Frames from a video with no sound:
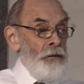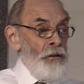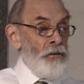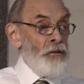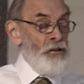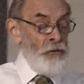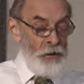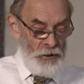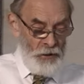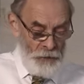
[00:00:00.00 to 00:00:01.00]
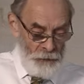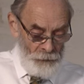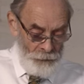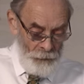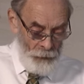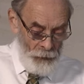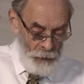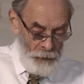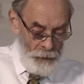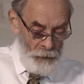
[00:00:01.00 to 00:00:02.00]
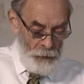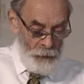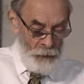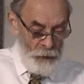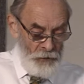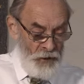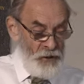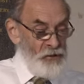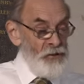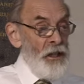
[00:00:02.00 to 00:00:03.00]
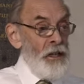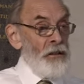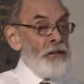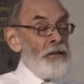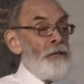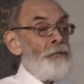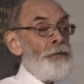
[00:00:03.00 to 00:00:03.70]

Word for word: the crucifixion and Jesus' death,